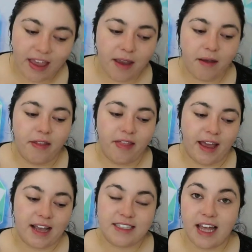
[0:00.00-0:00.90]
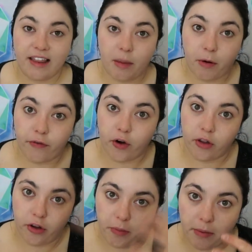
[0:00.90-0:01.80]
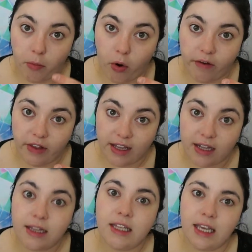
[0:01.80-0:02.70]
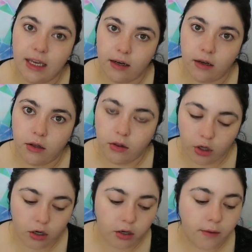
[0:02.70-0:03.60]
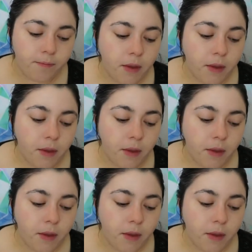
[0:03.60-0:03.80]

They, like I said, they prefer a little bit more of like a clean look.